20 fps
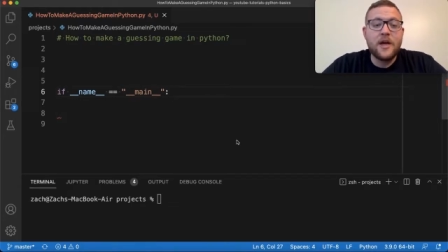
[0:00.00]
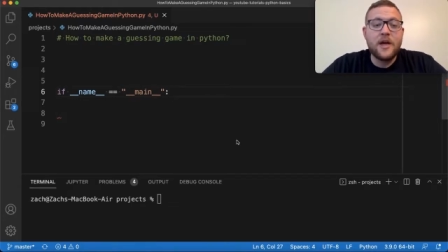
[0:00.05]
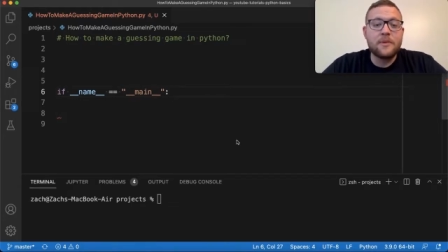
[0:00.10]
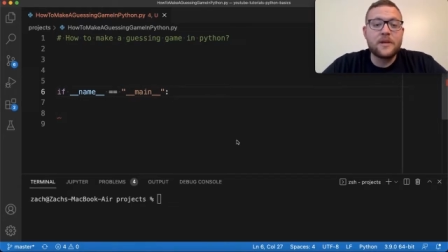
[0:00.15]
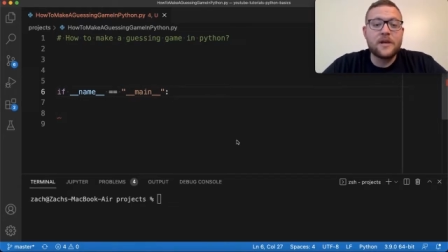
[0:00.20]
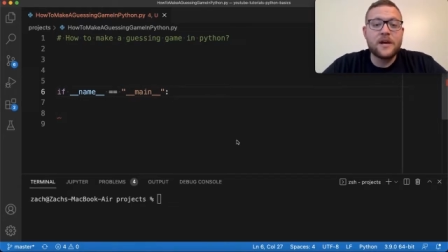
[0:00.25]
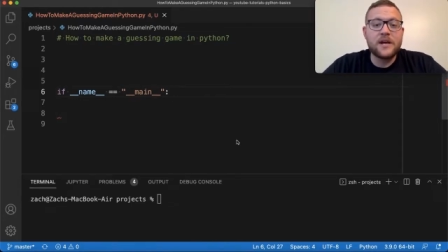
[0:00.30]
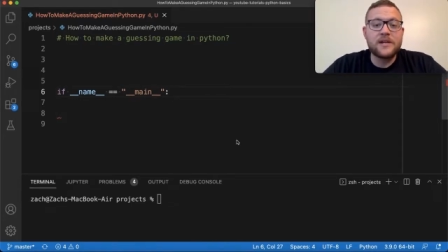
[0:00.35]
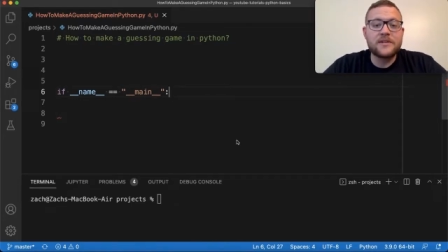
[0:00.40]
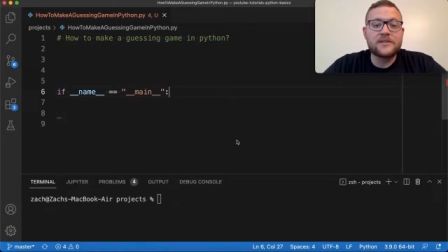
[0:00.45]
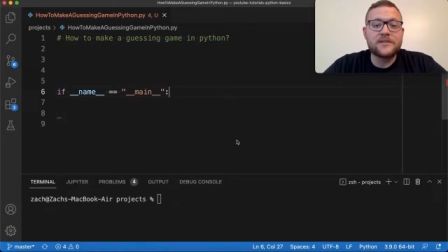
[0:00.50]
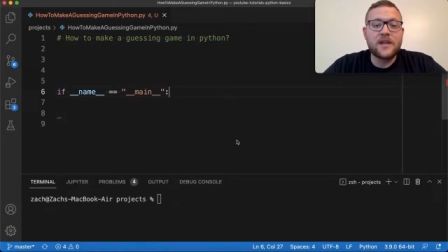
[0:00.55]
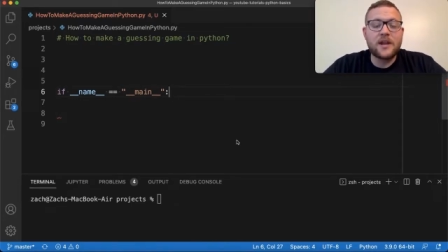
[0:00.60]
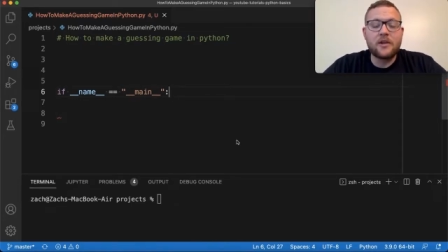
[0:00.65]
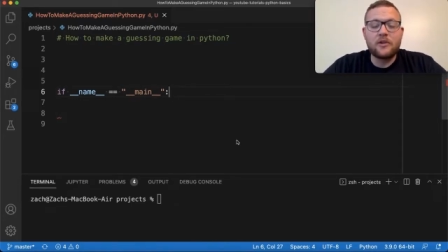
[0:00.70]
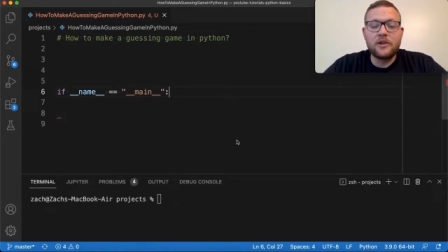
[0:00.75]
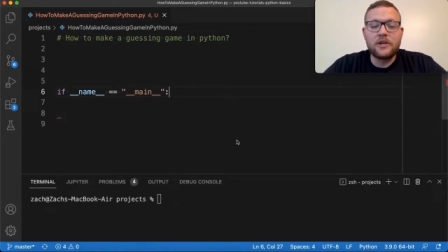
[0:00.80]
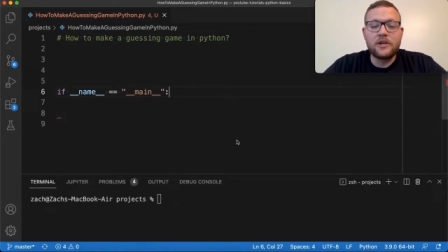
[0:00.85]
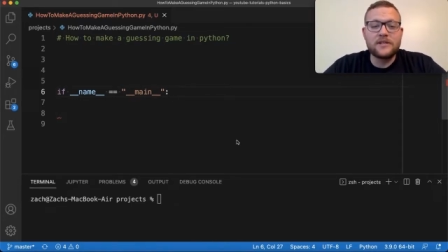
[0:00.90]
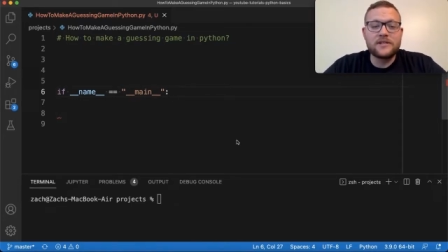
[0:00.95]
because not
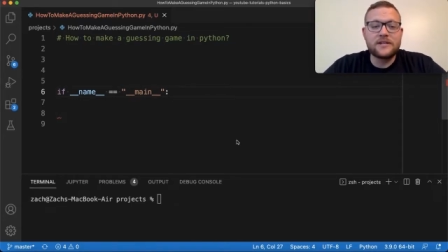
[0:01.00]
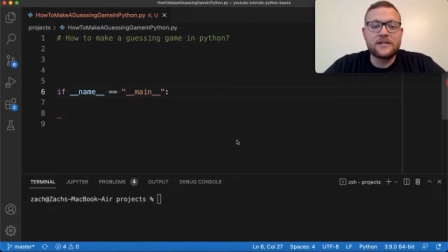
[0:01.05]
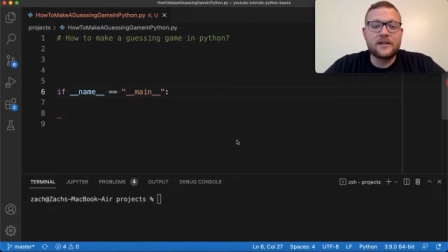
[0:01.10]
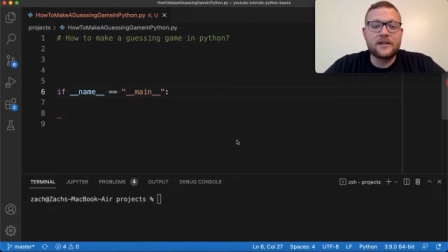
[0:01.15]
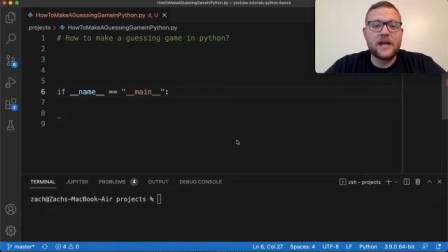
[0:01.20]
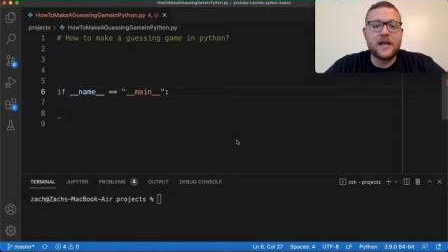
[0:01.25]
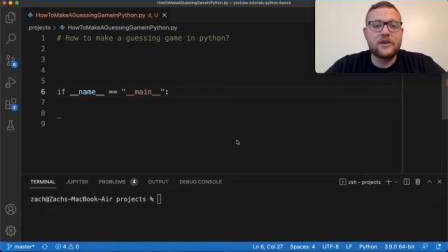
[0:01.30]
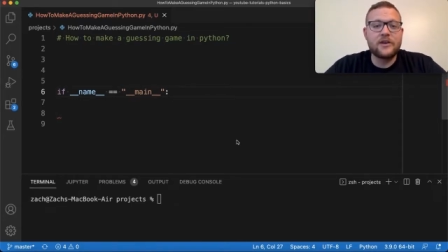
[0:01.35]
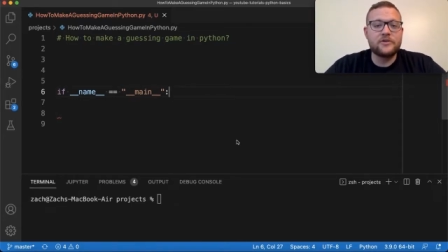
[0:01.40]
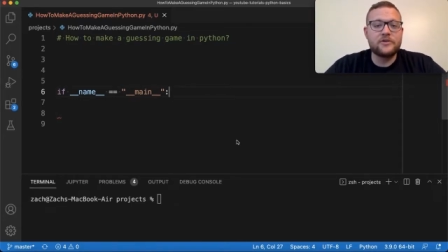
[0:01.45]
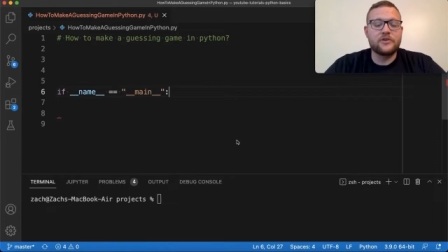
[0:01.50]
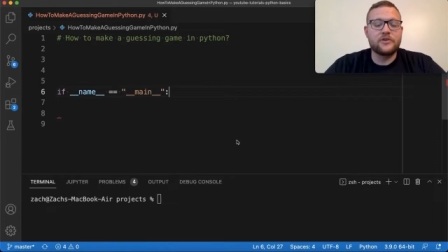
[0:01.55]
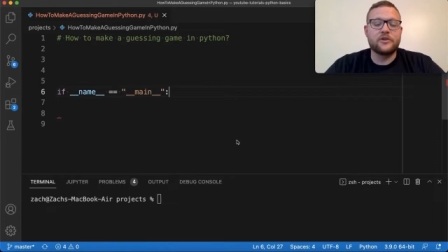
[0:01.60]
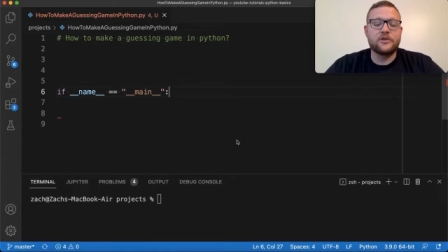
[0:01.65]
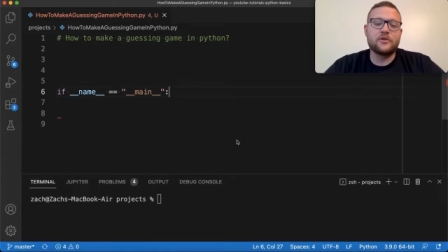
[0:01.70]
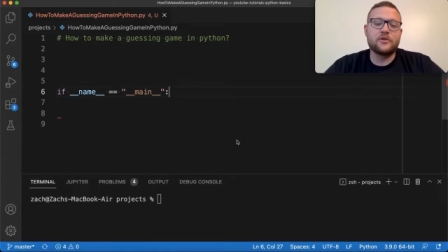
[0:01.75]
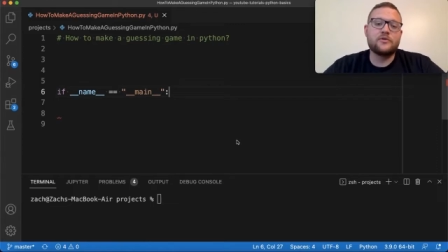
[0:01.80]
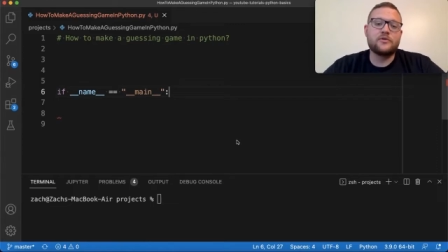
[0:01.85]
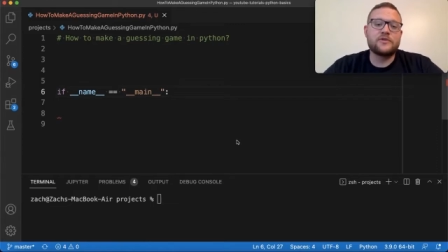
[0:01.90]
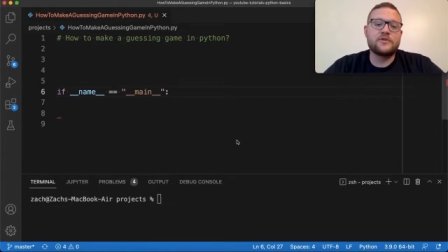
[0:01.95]
only does it allow you to
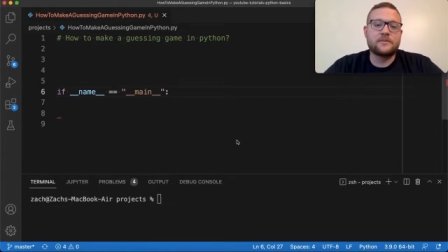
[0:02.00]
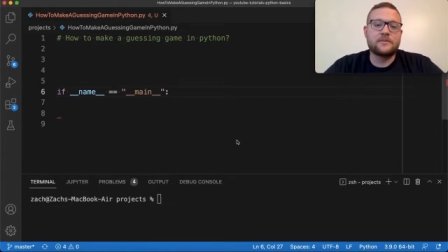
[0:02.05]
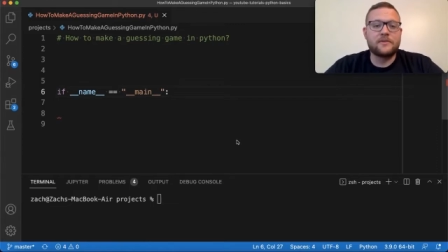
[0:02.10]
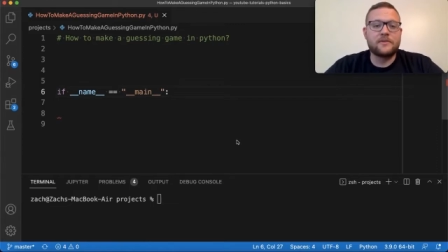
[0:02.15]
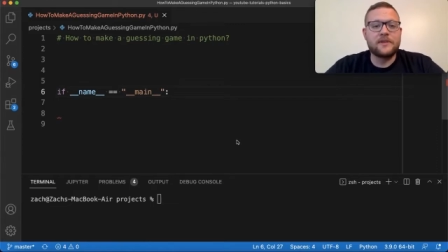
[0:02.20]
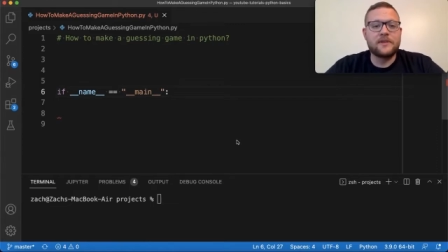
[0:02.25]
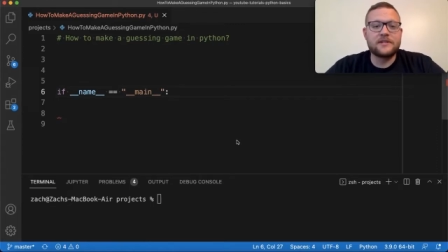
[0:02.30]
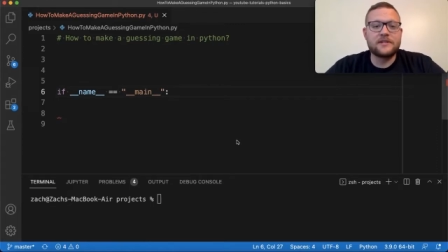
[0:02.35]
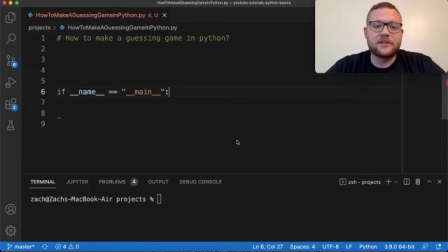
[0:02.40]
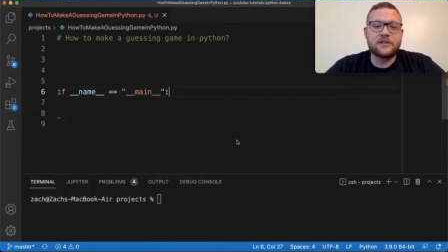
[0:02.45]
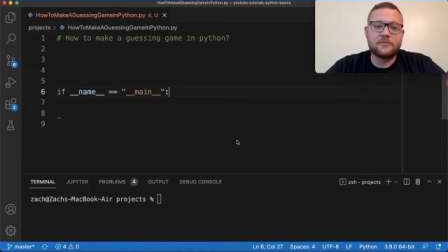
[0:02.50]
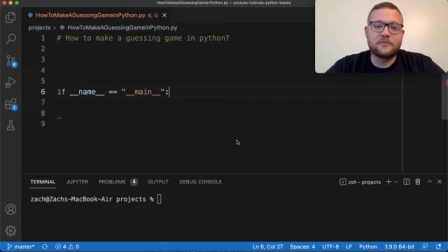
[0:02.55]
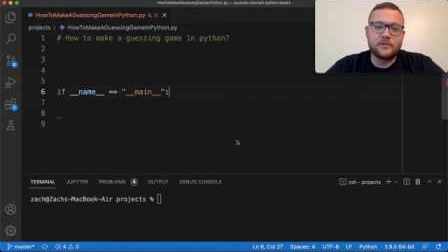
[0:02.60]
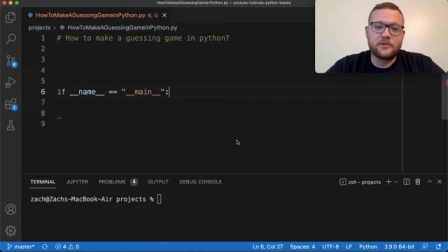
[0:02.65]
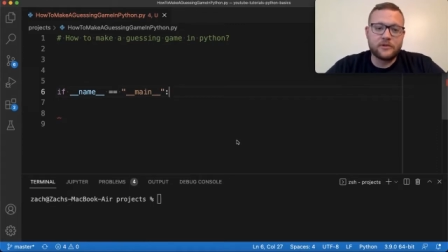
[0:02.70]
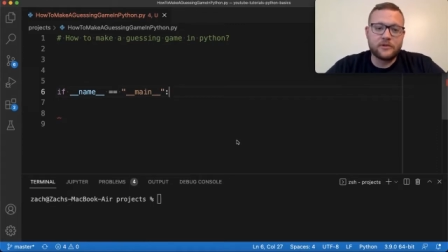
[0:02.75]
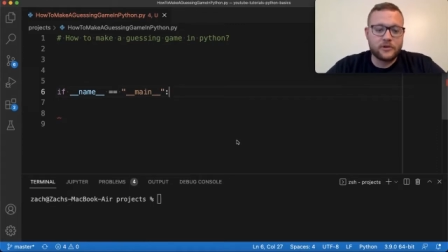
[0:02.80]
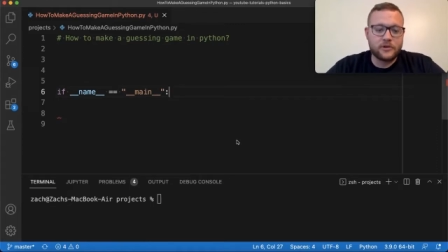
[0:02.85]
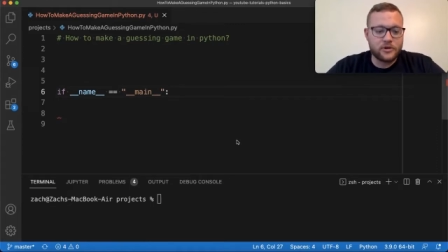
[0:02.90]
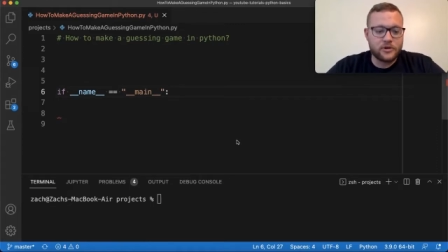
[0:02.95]
use some of the things that you've
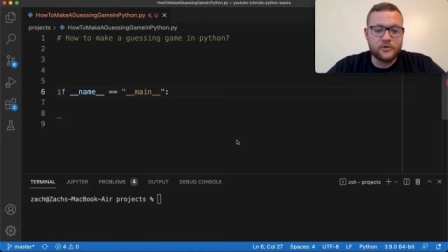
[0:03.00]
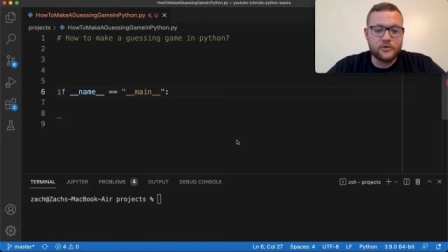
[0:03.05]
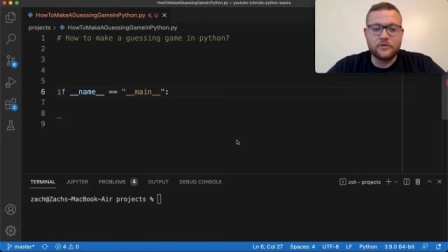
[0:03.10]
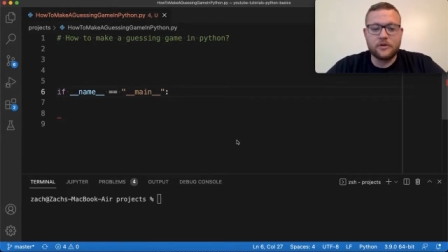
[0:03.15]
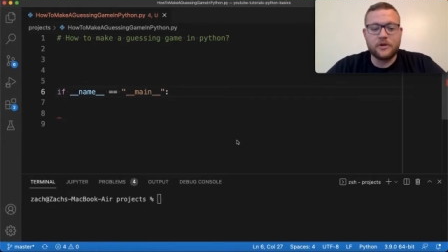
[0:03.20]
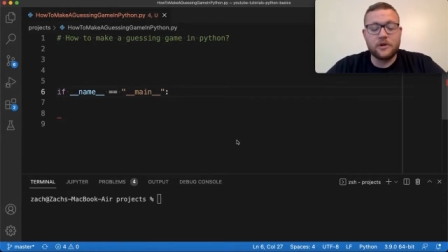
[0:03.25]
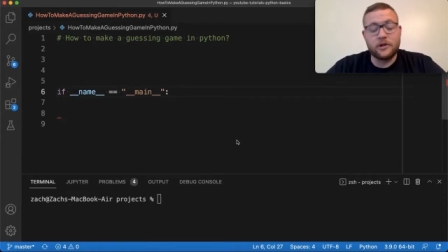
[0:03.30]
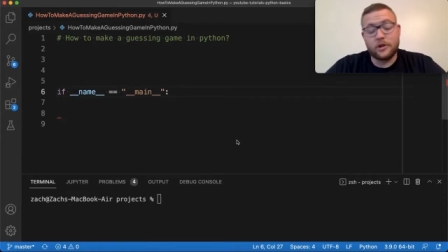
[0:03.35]
been uh,